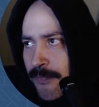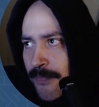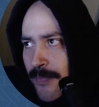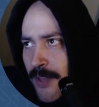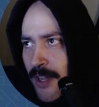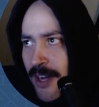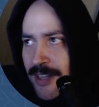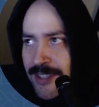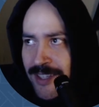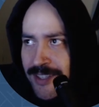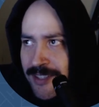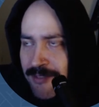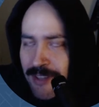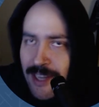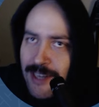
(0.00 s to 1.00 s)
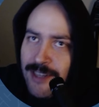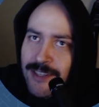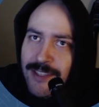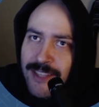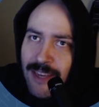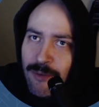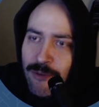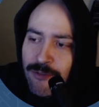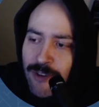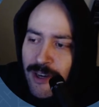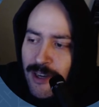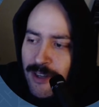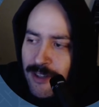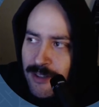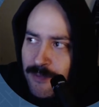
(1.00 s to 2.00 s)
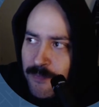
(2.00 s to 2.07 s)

contents of that YAML file